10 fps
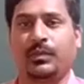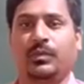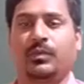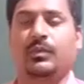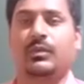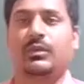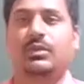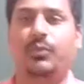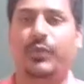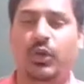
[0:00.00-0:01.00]
So
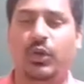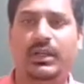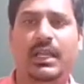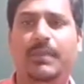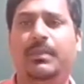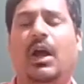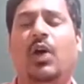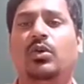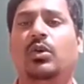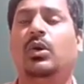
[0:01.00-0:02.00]
without name, how
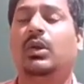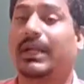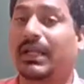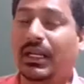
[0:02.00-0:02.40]
to recognize the